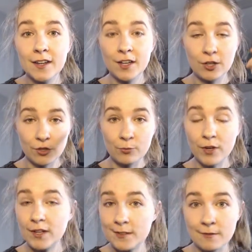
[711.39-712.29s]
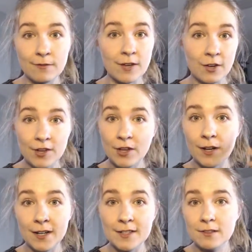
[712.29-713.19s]
and your brain is very good
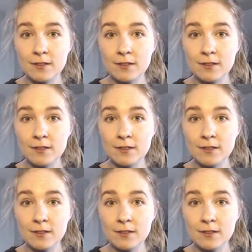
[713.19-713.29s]
at